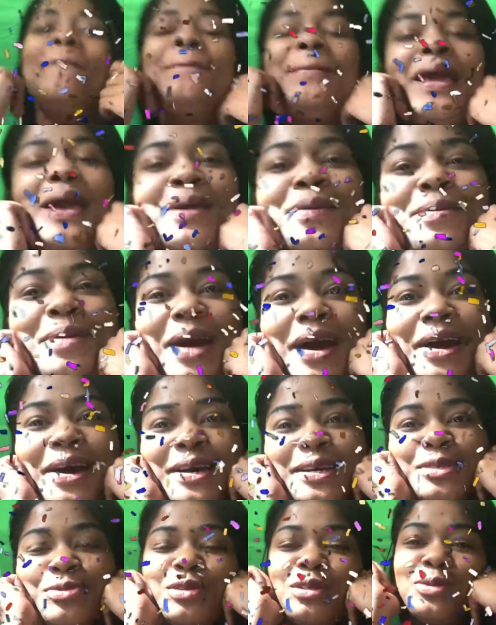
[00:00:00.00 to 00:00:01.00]
And you
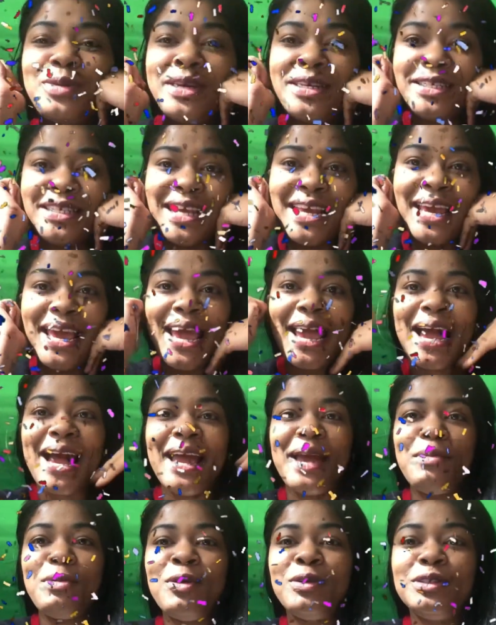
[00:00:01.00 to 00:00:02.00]
guys, once we hit 10k,
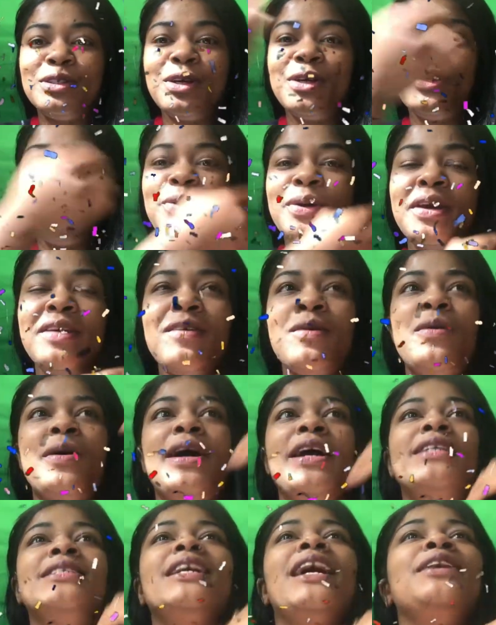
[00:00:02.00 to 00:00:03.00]
I am going to start doing
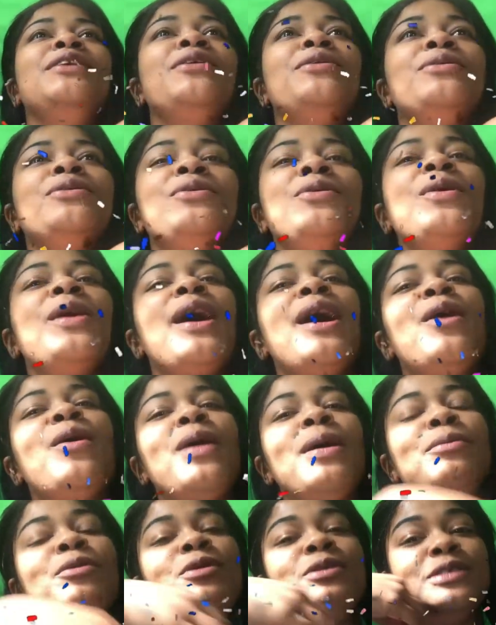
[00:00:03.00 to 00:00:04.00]
giveaways. I don't know how
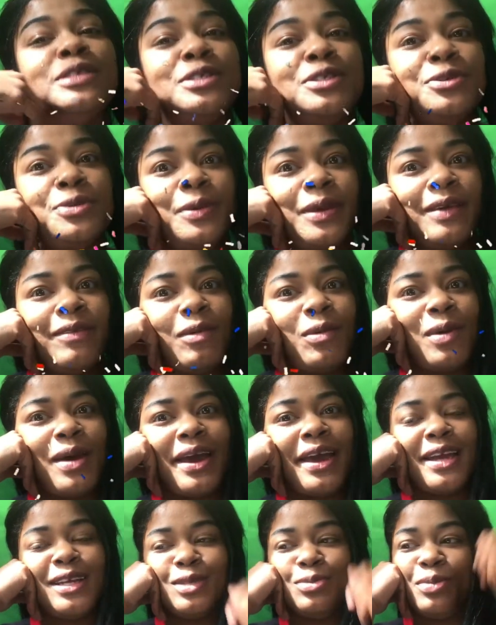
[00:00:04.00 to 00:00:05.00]
I'm going to do
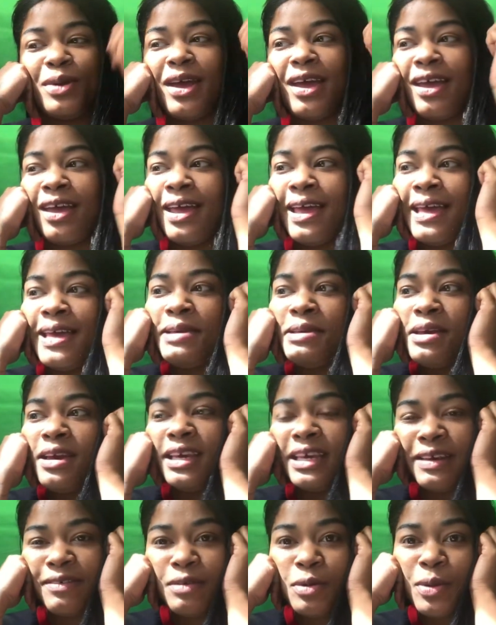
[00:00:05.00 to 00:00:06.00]
giveaways, but
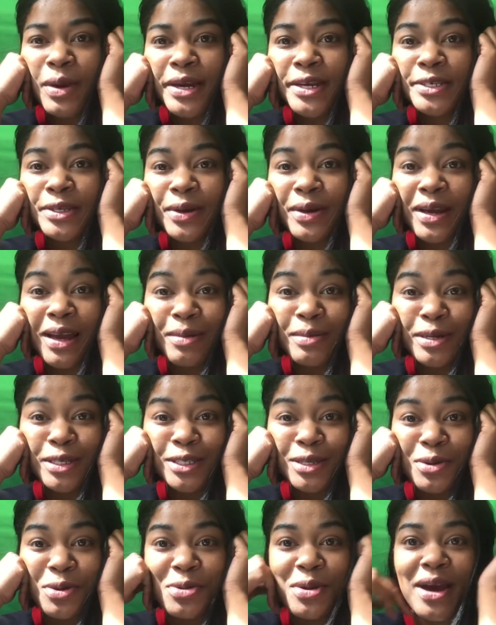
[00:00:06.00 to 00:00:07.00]
giveaways are coming
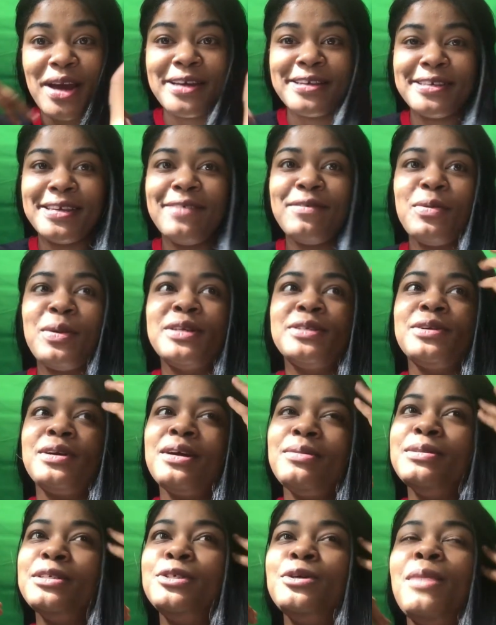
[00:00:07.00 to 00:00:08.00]
soon, you guys. Giveaways are
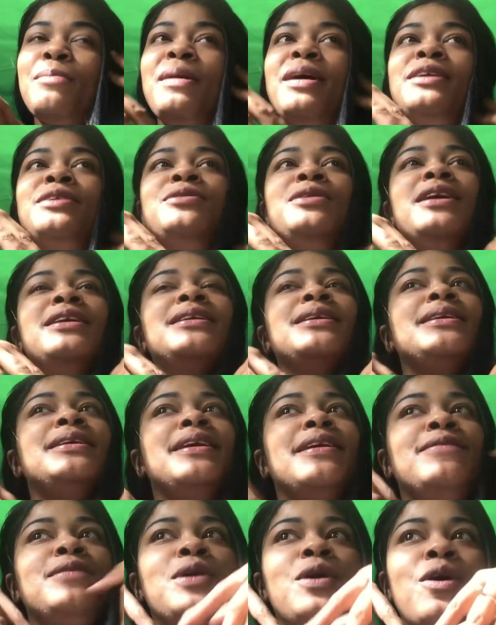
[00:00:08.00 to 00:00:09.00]
coming soon. I might do like the
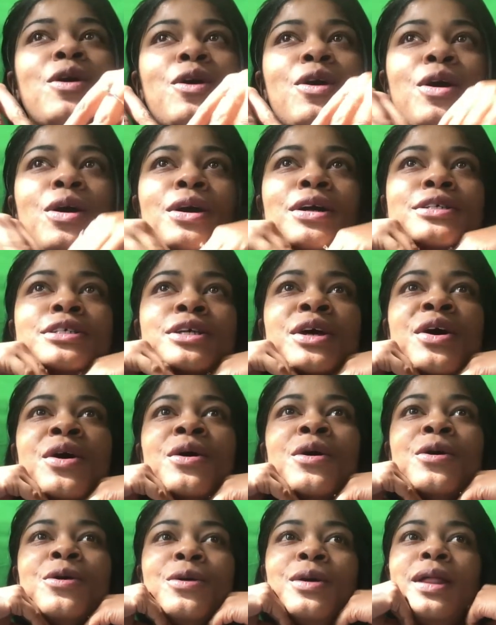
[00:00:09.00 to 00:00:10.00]
gift cards
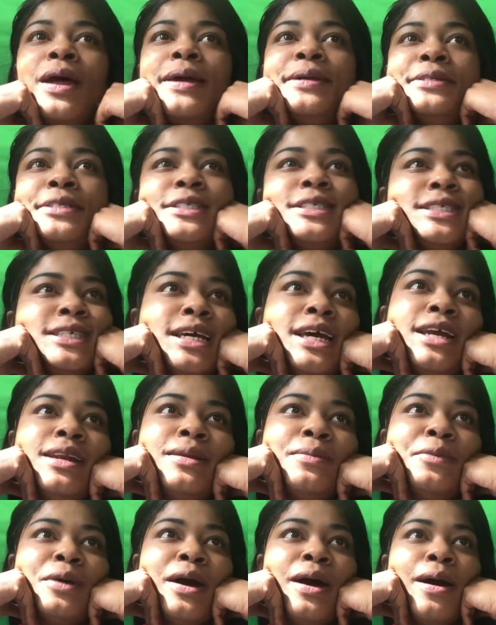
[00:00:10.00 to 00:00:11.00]
or like just
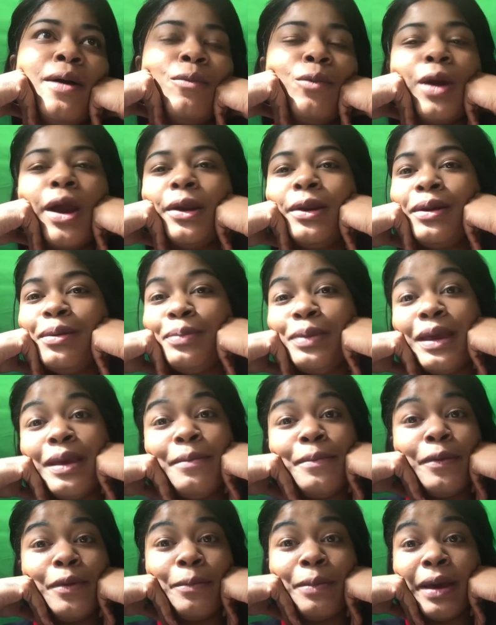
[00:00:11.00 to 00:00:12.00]
send random
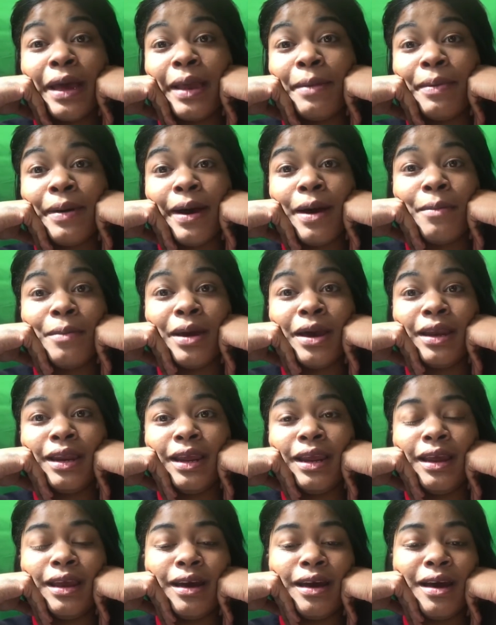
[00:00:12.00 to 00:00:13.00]
people PayPal
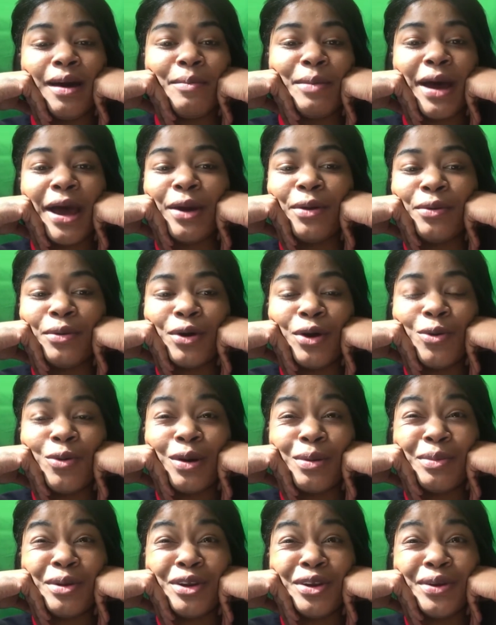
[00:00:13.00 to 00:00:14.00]
money. I don't know
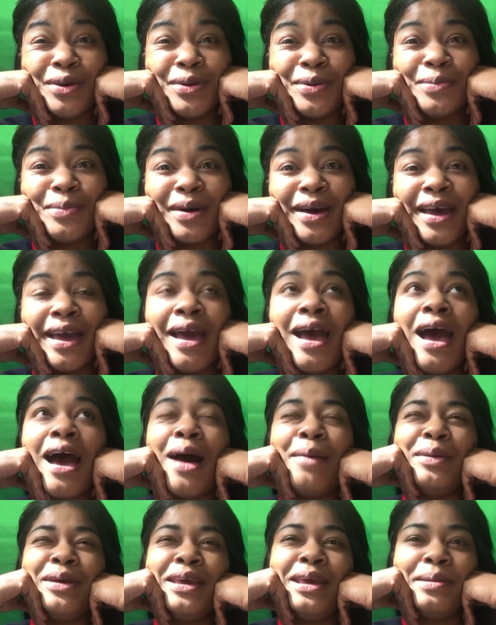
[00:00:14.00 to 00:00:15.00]
what I'm gonna do, but
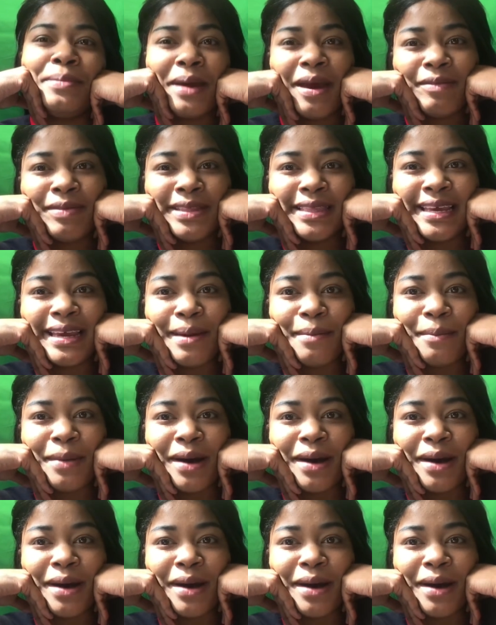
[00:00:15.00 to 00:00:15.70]
I'm gonna keep everything in